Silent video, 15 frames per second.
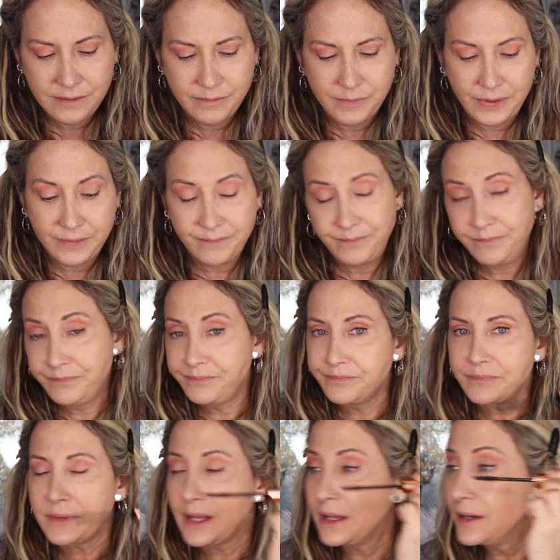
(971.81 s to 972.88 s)
But
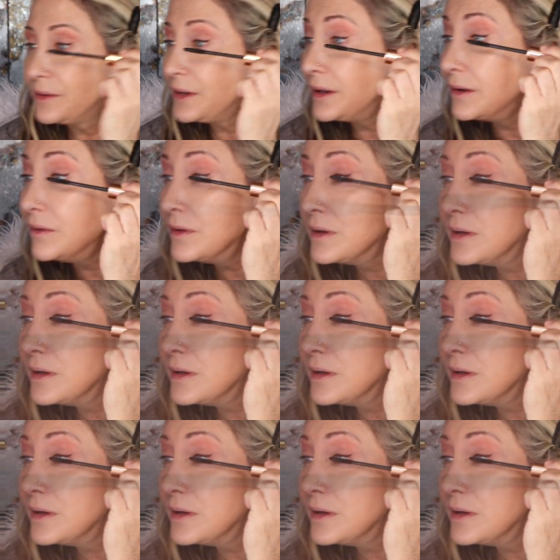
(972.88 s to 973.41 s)
I don't know.